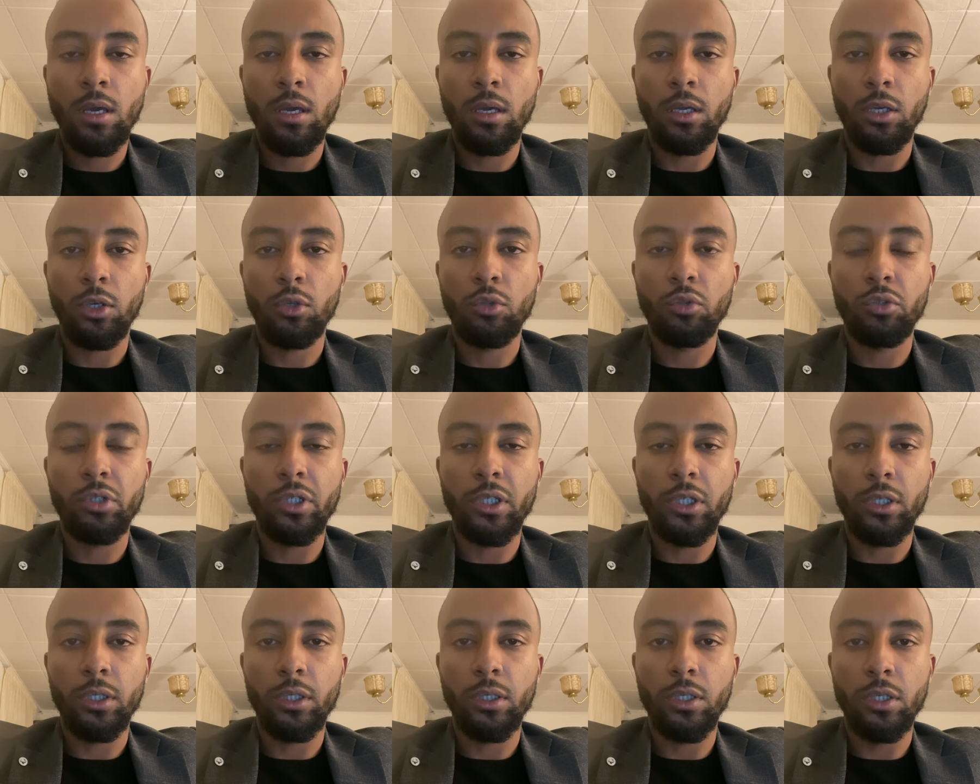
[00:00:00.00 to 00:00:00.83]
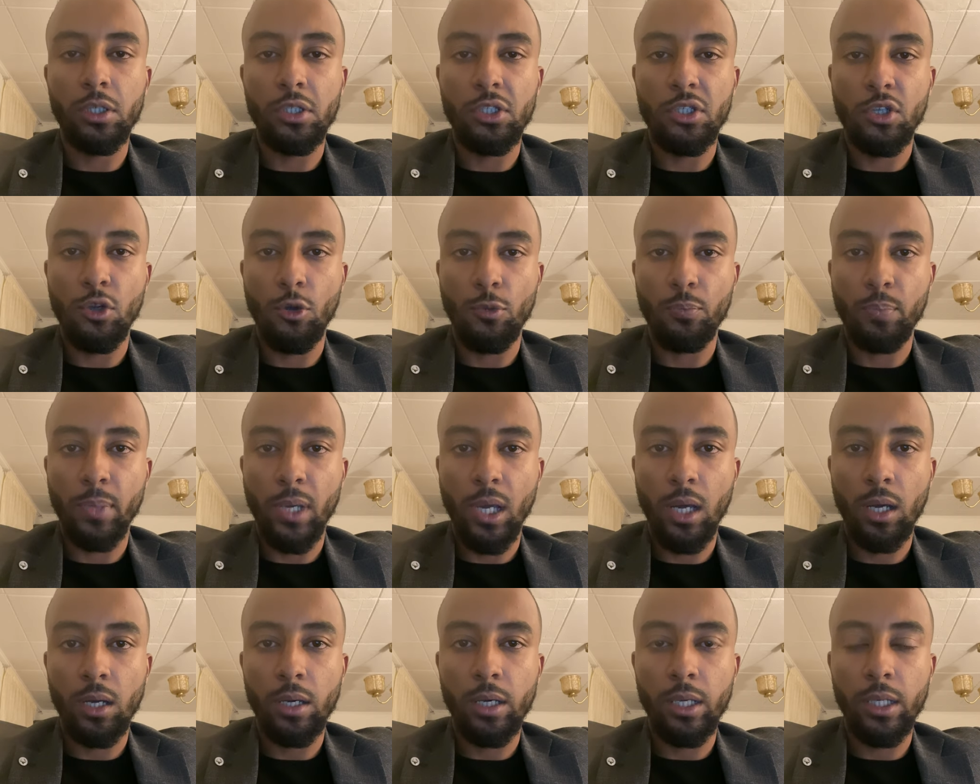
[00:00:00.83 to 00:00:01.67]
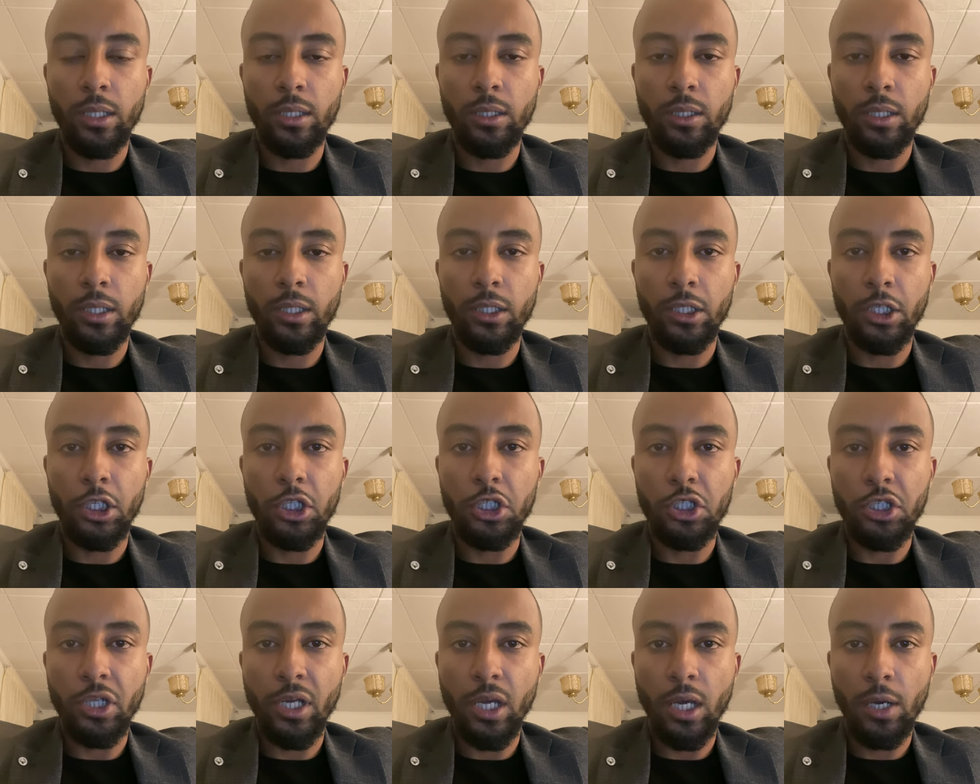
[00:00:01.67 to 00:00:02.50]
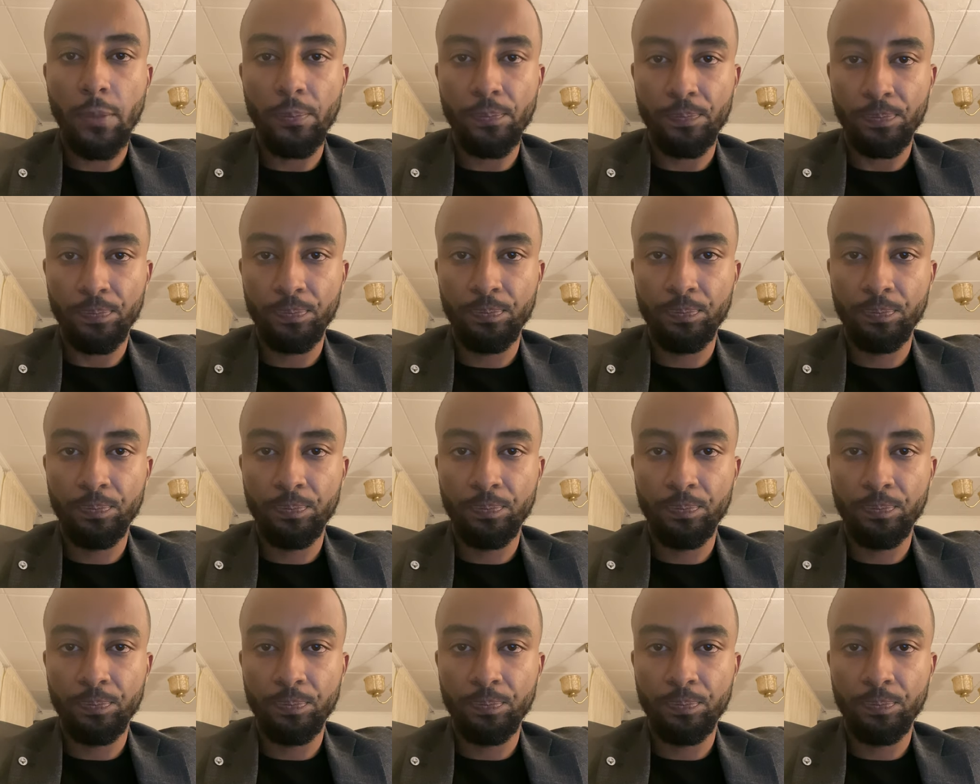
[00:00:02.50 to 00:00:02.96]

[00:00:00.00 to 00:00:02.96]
including Ethiopia and India,